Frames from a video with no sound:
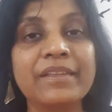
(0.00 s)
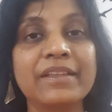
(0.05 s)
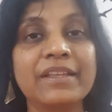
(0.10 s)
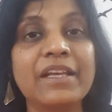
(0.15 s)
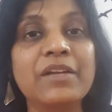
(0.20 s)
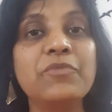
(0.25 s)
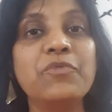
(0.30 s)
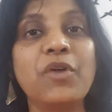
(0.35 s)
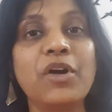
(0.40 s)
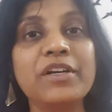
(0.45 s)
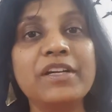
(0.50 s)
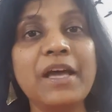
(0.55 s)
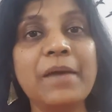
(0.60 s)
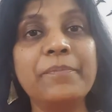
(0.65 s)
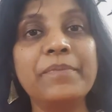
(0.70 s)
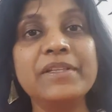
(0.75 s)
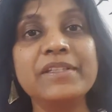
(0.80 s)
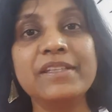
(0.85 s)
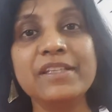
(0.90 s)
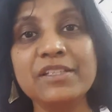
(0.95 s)
then what
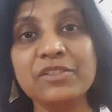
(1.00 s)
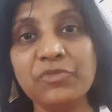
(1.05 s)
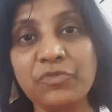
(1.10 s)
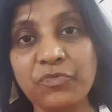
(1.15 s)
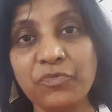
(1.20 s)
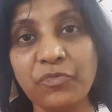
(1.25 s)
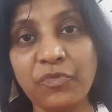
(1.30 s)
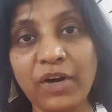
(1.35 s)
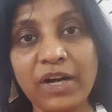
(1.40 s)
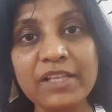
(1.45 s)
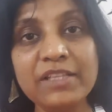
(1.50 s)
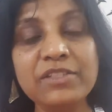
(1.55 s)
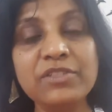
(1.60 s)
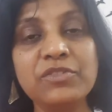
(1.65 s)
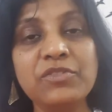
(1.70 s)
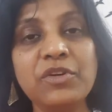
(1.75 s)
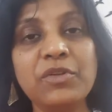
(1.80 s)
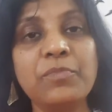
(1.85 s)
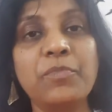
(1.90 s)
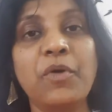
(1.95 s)
happens is
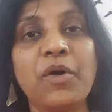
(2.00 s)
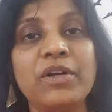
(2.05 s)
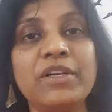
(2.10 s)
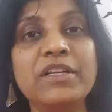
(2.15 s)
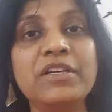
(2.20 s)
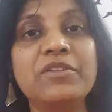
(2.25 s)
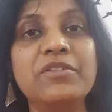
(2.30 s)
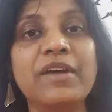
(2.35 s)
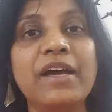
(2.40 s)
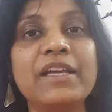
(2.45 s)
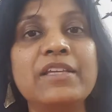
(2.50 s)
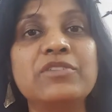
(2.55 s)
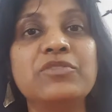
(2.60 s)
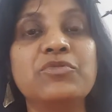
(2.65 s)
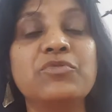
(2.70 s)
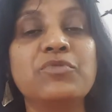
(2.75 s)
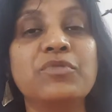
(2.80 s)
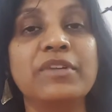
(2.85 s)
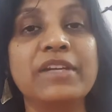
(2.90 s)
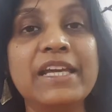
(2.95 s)
once your body tries
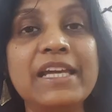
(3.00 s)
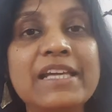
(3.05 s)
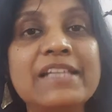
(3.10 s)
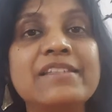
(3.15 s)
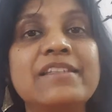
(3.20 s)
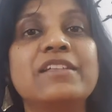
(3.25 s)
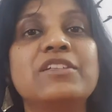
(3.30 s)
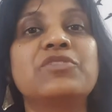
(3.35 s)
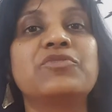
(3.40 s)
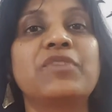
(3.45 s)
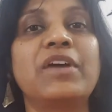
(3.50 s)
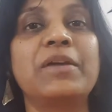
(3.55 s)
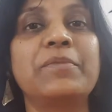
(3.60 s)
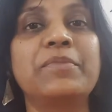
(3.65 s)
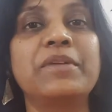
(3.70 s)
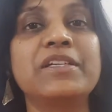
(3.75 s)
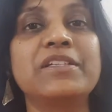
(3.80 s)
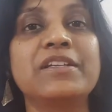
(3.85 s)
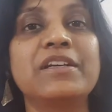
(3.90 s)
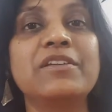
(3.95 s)
to raise its
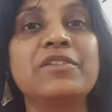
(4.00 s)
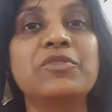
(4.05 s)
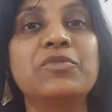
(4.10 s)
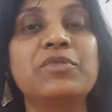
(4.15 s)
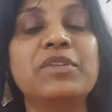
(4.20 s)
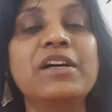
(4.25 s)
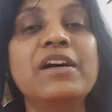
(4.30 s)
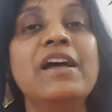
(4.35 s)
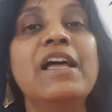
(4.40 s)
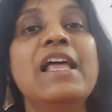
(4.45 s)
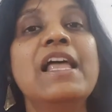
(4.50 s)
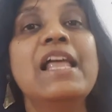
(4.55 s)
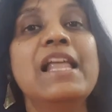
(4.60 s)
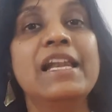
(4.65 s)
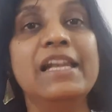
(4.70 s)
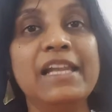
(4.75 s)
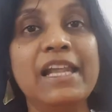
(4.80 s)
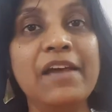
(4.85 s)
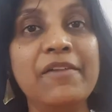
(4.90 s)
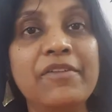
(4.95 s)
vibration to the
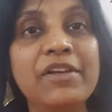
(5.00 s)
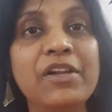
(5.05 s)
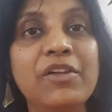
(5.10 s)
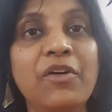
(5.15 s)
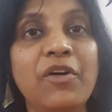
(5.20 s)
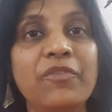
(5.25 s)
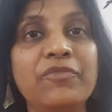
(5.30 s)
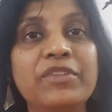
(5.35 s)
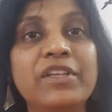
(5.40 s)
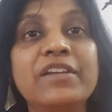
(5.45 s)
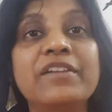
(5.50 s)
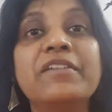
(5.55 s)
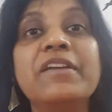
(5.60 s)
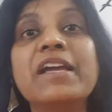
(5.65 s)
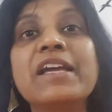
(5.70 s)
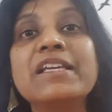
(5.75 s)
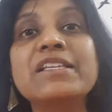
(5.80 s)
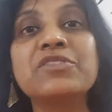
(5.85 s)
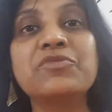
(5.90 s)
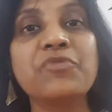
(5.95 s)
level of the
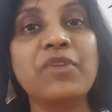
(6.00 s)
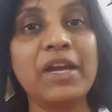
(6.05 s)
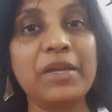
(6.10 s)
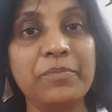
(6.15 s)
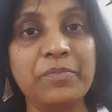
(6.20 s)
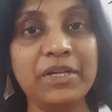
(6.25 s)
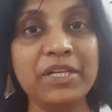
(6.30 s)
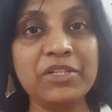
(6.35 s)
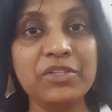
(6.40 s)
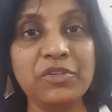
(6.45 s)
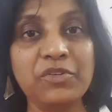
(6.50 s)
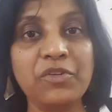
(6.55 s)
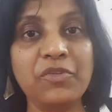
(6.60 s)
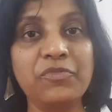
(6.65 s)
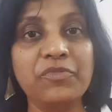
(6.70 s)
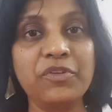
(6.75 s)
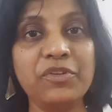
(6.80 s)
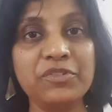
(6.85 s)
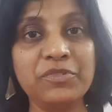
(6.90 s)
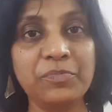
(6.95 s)
raised vibration
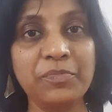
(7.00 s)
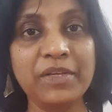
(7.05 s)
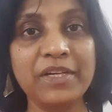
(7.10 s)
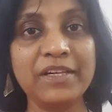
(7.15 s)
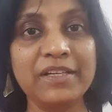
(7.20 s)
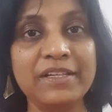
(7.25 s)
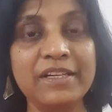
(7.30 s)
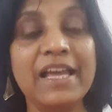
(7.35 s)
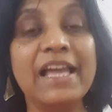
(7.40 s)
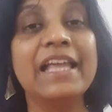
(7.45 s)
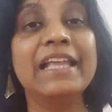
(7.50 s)
of your spirit,